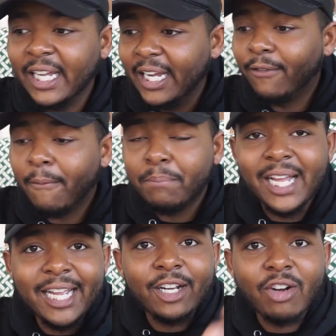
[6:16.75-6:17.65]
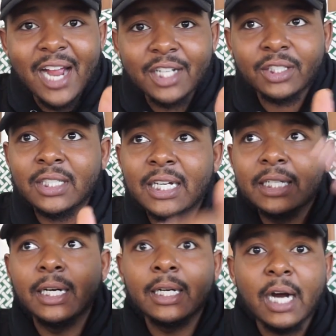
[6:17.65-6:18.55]
If a plane crashes,
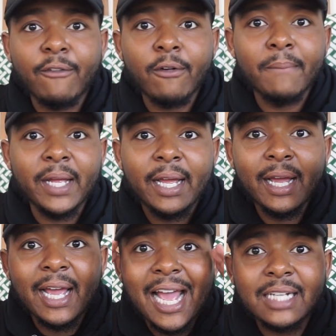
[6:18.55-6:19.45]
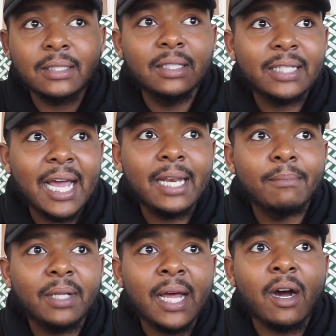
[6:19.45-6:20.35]
the government has to look at it
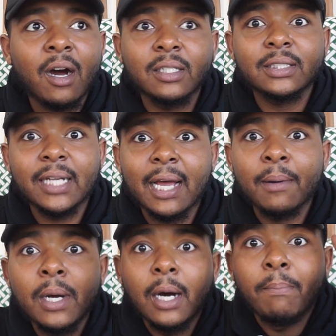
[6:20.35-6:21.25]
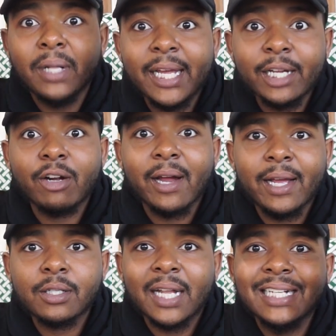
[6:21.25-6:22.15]
and be like, oh snap, a plane
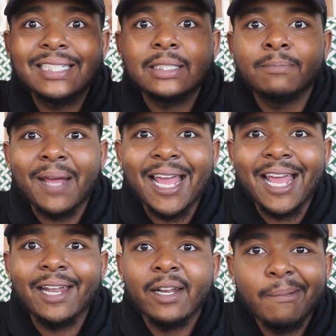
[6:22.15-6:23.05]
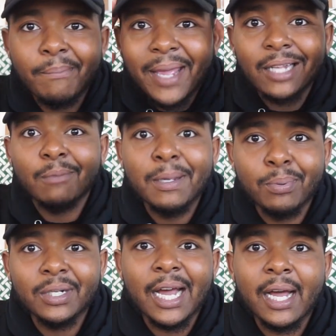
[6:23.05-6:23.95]
crash. Like, this is bad. Hella
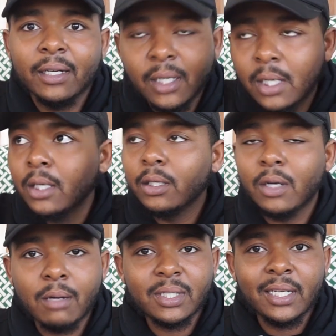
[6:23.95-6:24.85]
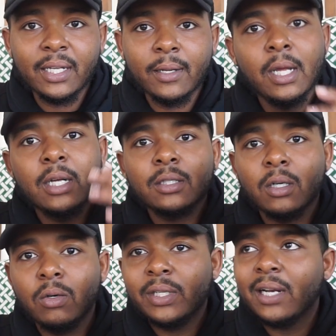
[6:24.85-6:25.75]
people died. You know what I'm saying?
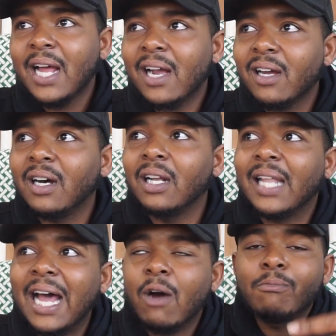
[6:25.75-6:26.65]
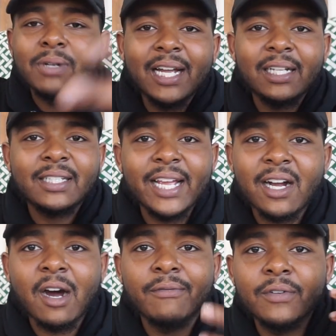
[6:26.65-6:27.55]
So they're not gonna allow a plane to take
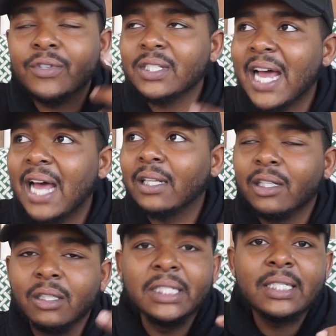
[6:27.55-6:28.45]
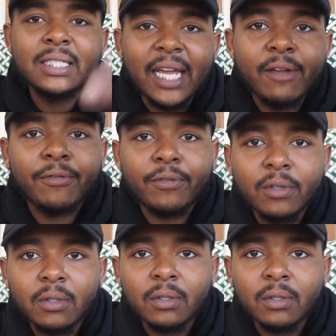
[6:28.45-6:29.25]
off if it's not literally safe.